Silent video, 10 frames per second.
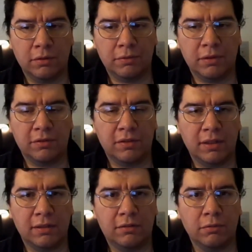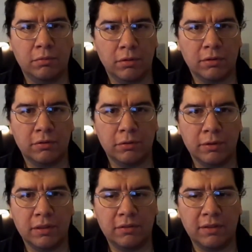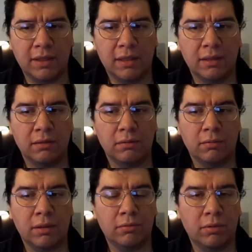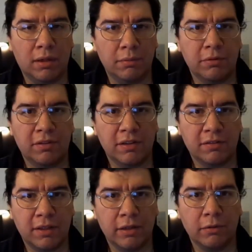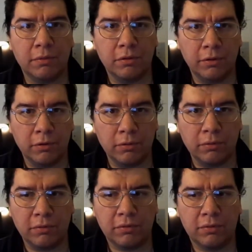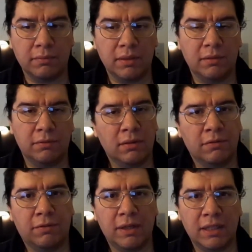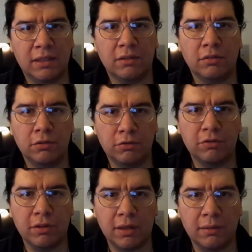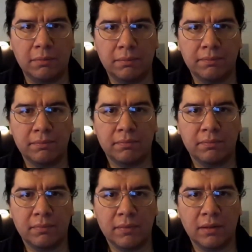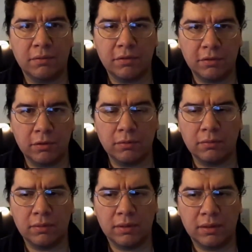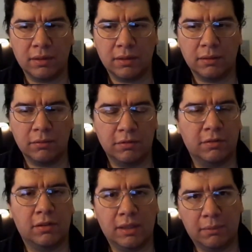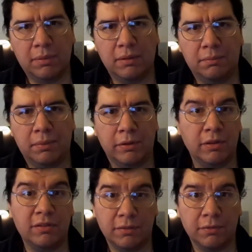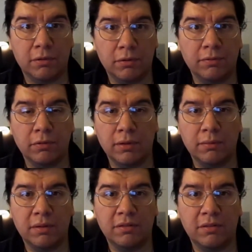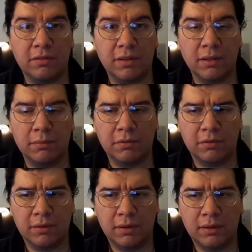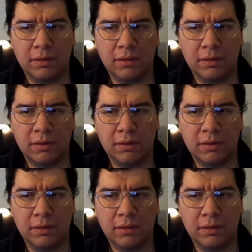Dorothy decided to work during the day while Robert takes care of the girls and finding a new job of his own, which can be very difficult for him as it seems.